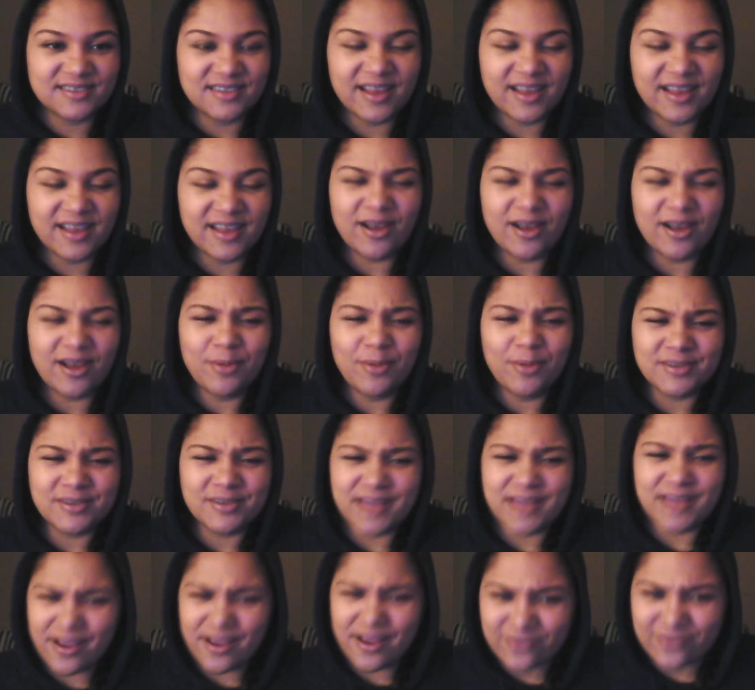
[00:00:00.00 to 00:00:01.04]
Like almost
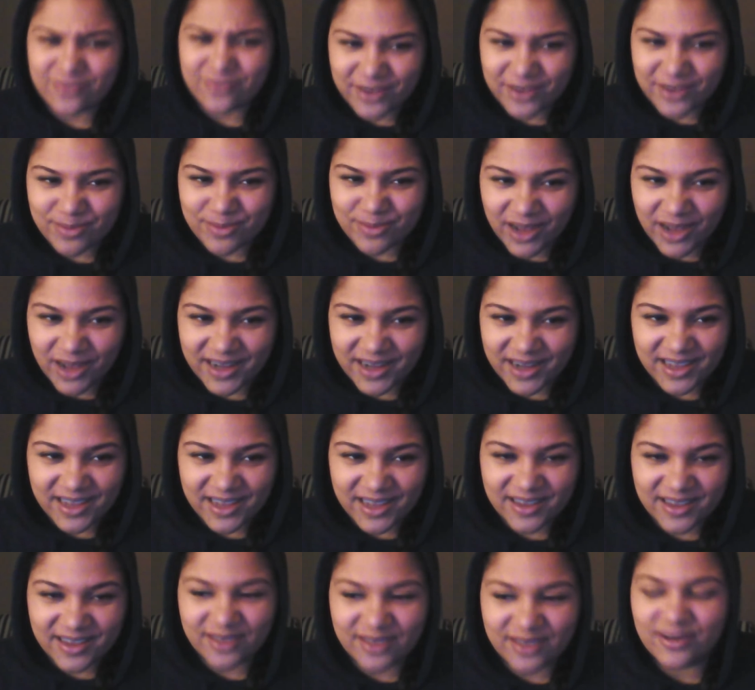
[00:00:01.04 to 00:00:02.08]
everybody,
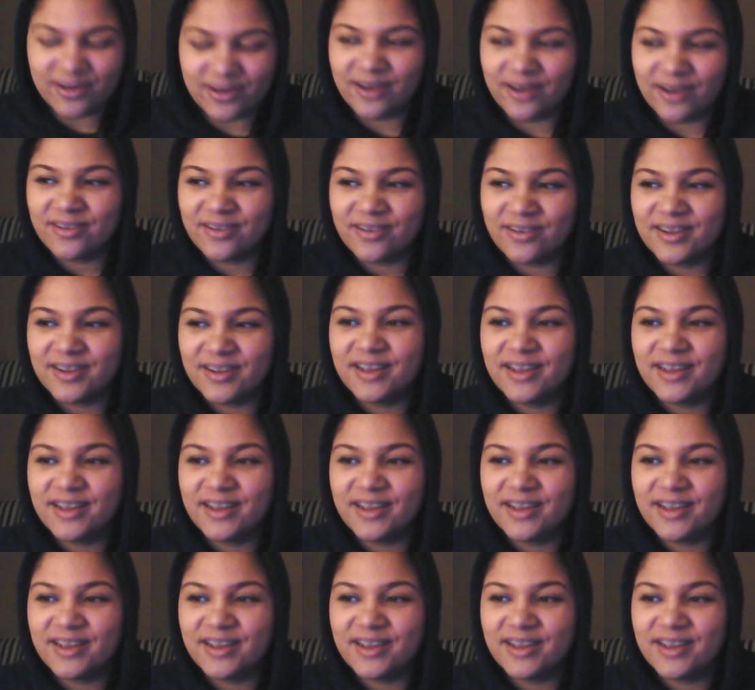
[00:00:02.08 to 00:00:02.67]
you know?